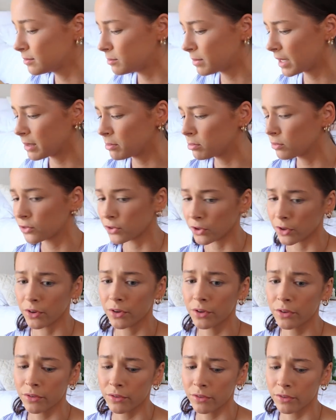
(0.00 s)
people
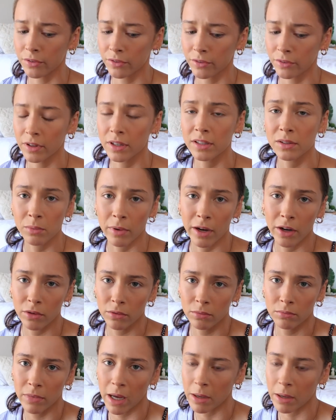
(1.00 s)
do as well